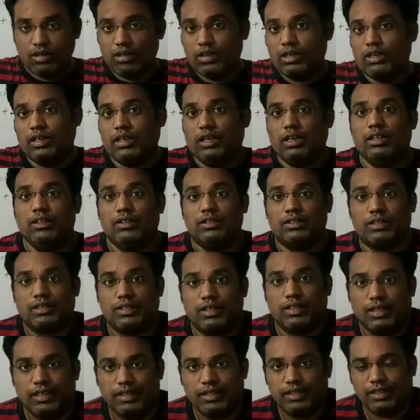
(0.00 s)

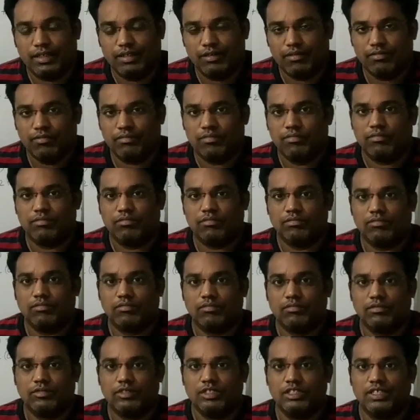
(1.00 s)
Instead,
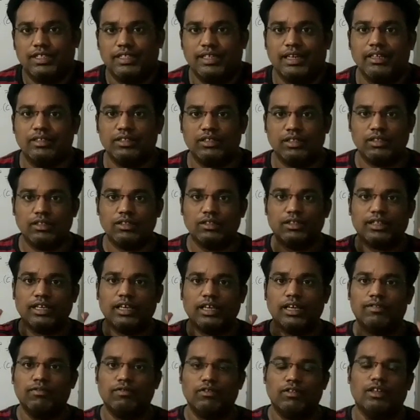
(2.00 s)
just listen this
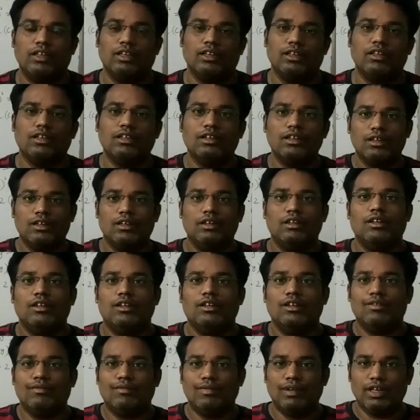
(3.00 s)
carefully.
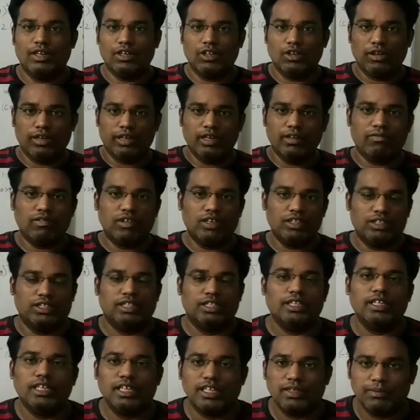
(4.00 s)
When you are
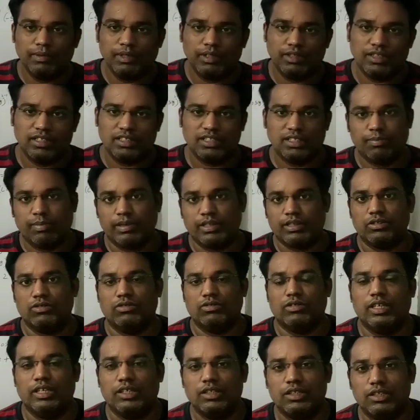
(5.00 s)
differentiating with respect to
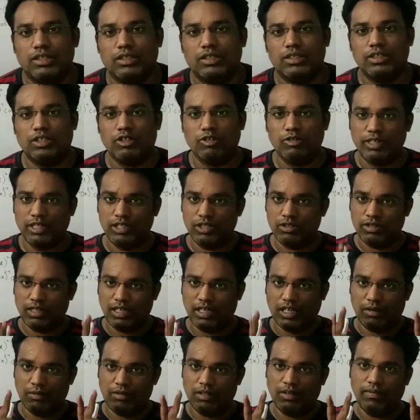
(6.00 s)
x, you need to have
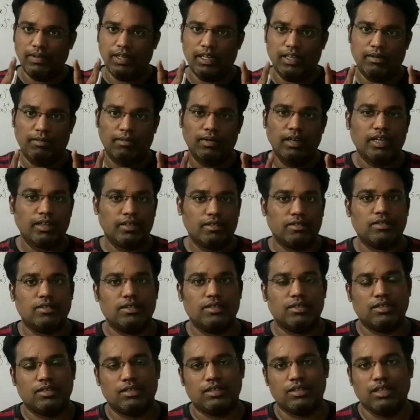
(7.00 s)
the variable x.
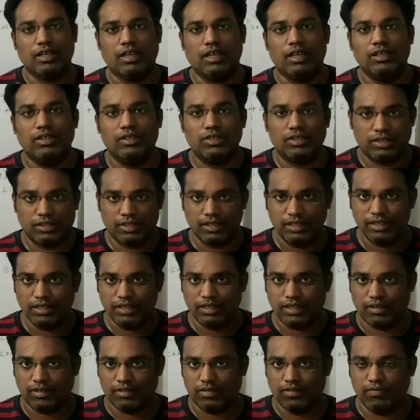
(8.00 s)
Instead,
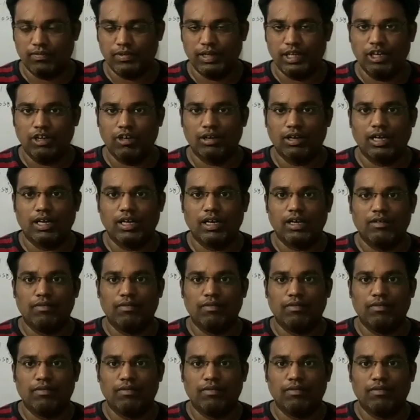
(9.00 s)
when you have